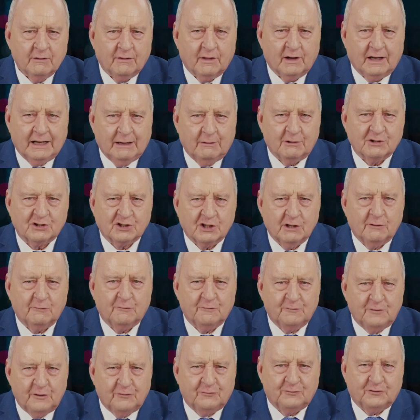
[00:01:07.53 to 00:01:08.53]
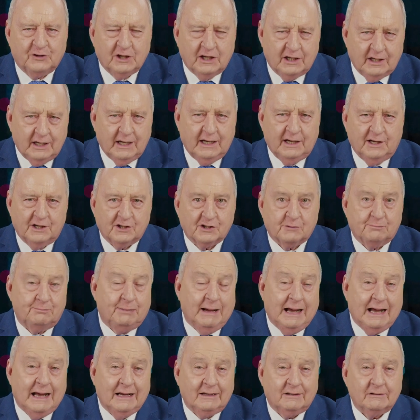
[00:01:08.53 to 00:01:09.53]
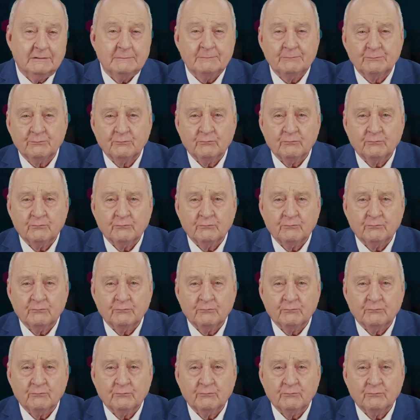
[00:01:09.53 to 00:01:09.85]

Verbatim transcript: the lowest in 50 years, but